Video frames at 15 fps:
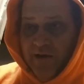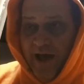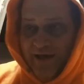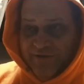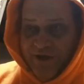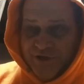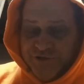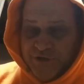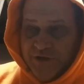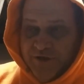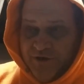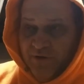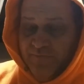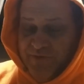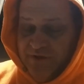I think it's a
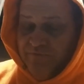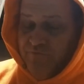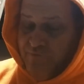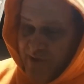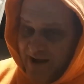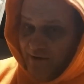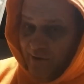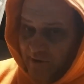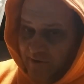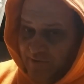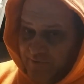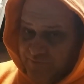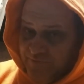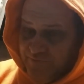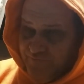little bit better
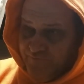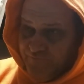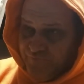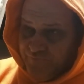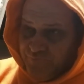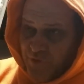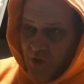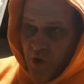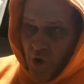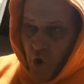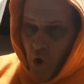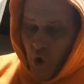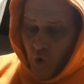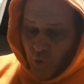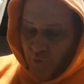
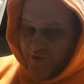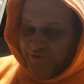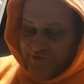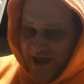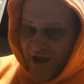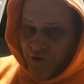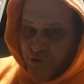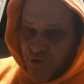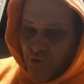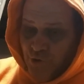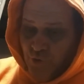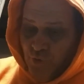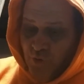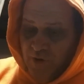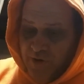with that
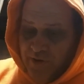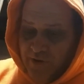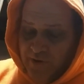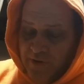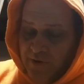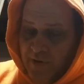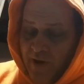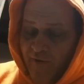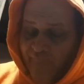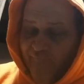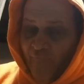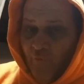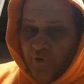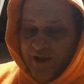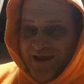new
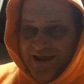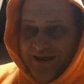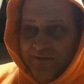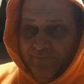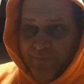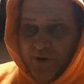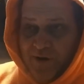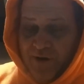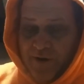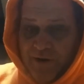40 amp